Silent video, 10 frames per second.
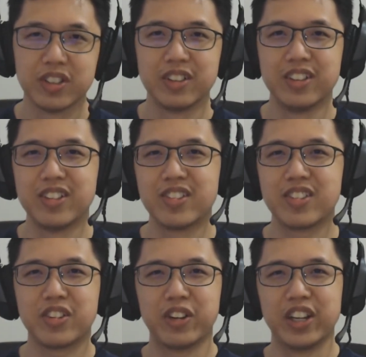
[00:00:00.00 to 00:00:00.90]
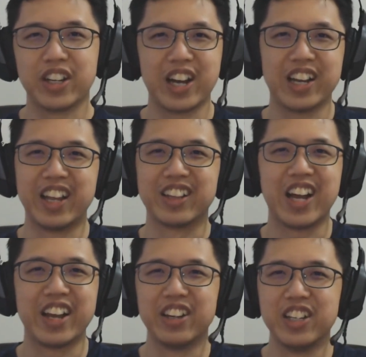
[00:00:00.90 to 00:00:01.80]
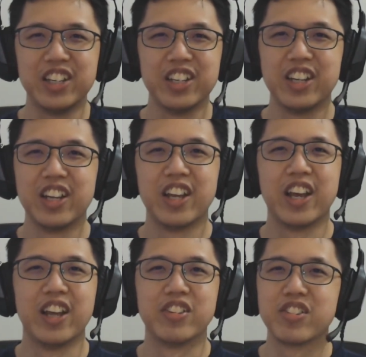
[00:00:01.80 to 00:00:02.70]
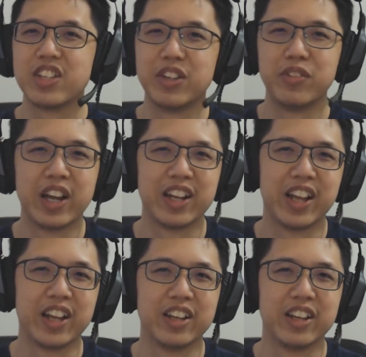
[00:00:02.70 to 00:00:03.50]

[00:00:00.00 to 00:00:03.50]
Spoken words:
this credit card entirely and just leave it at that.